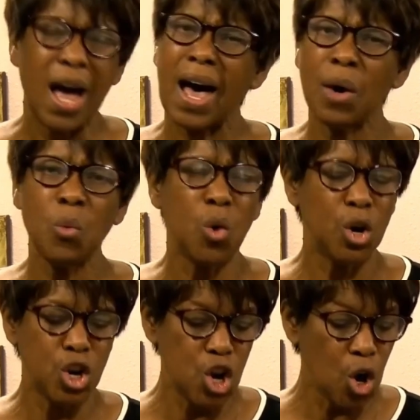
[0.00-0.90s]
I
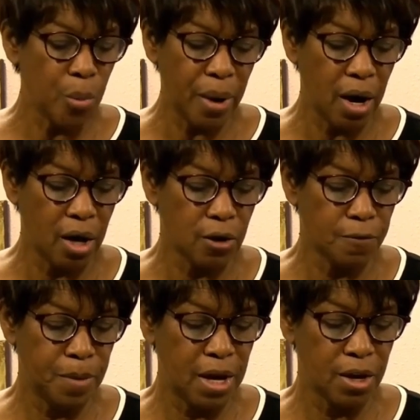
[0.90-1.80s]
want no part
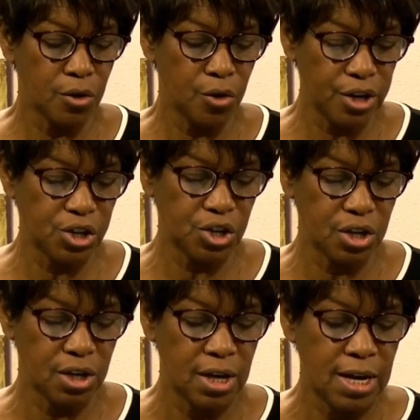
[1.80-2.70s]
of being a
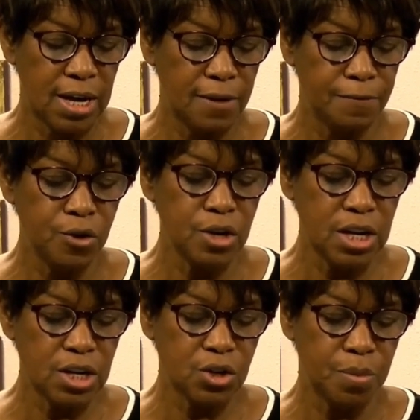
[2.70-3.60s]
Christian if you
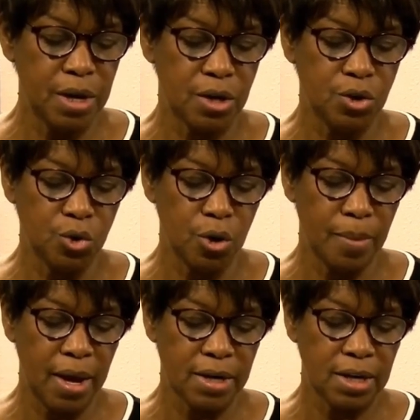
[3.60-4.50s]
need to be a
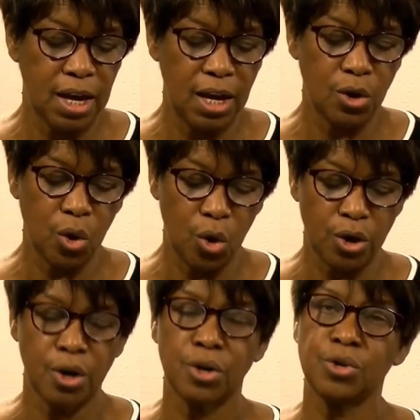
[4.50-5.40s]
doormat in
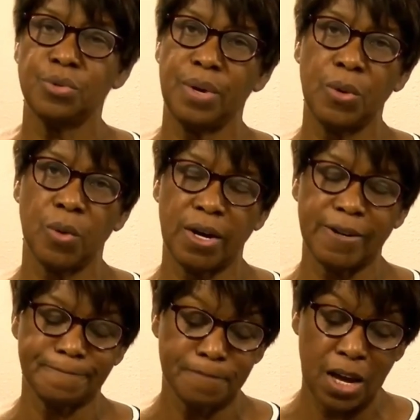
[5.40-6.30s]
order to be
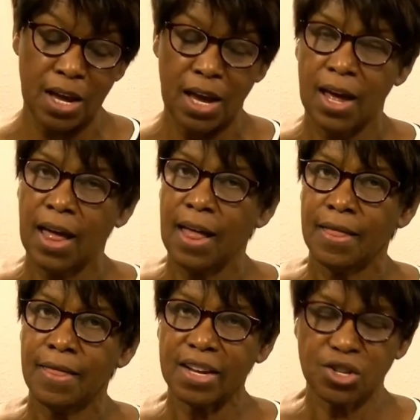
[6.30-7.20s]
one.
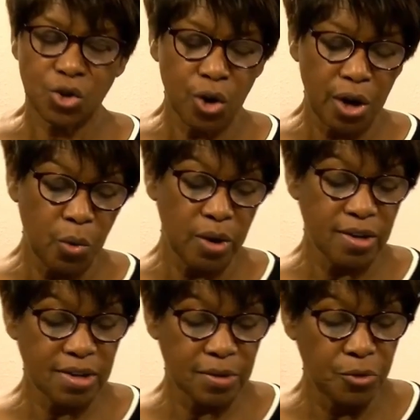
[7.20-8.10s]
That story
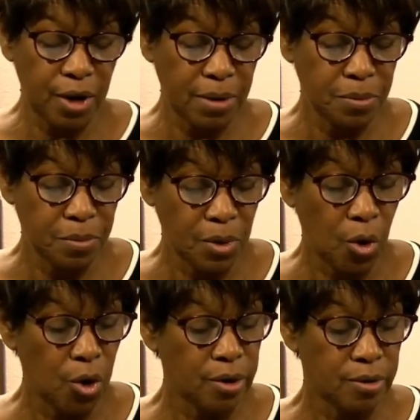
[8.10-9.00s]
was written
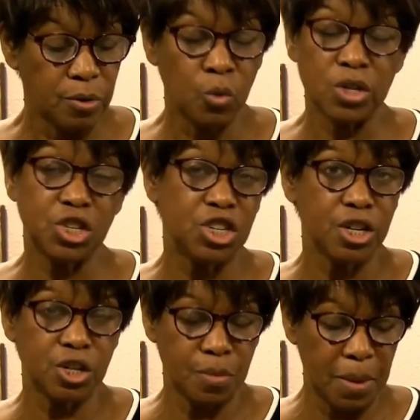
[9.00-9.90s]
or was
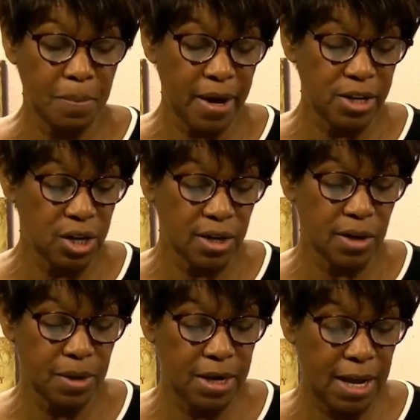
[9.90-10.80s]
shared to me by a
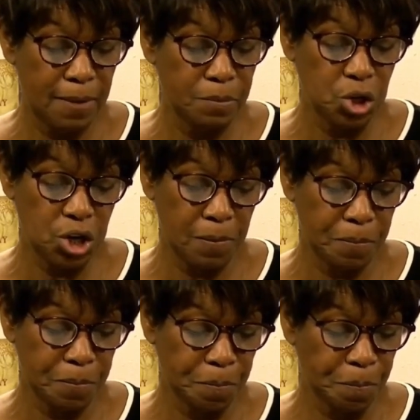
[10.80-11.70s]
gentleman named
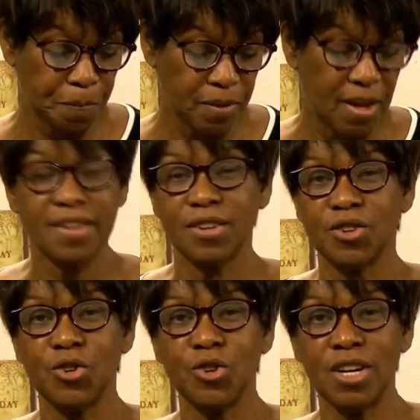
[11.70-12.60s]
Jim. That's a
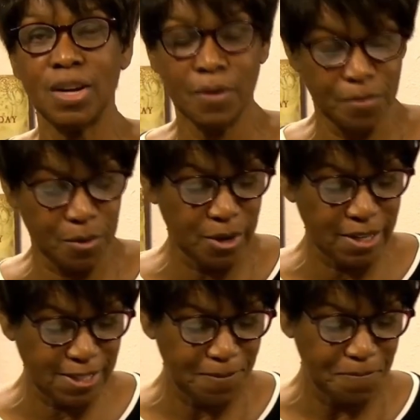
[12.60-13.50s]
pseudonym, of
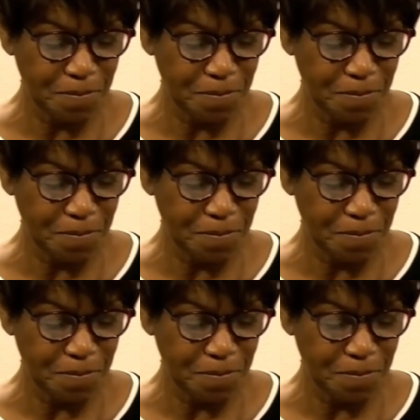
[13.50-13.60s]
course.